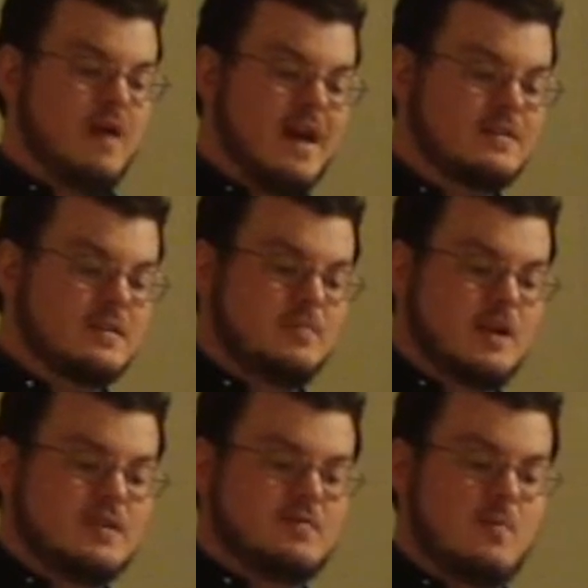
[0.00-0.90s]
ransomed
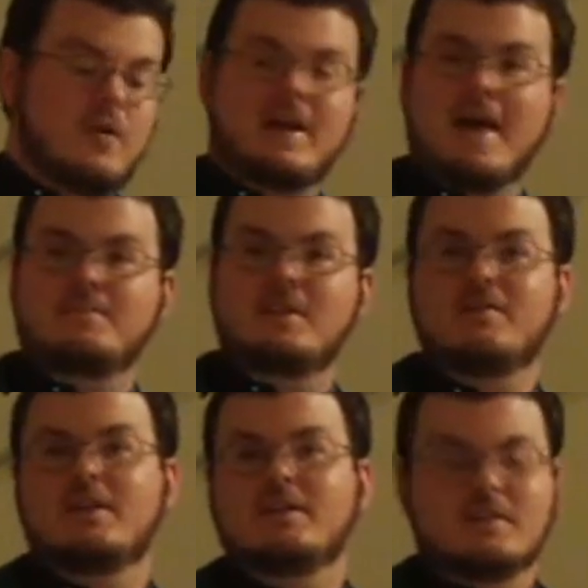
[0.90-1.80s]
us from our
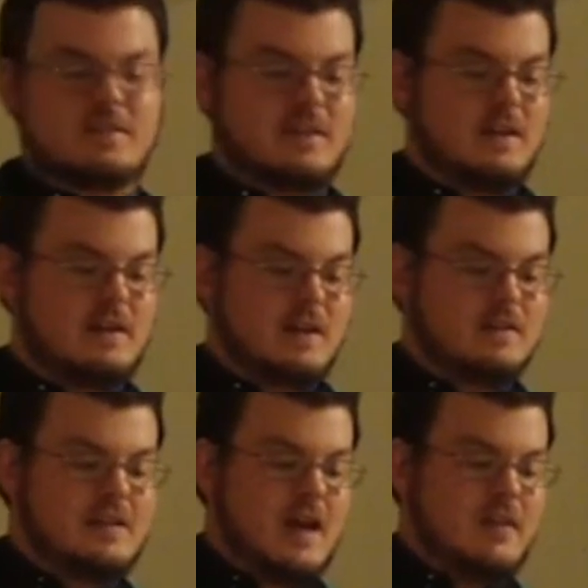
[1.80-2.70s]
captivity to sin
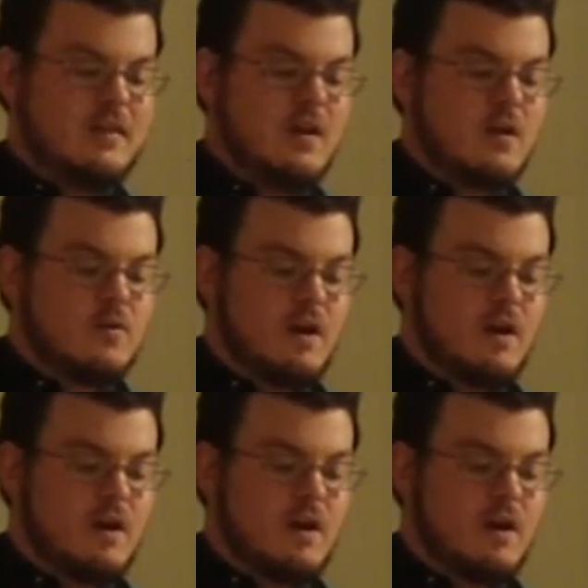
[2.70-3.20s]
and death.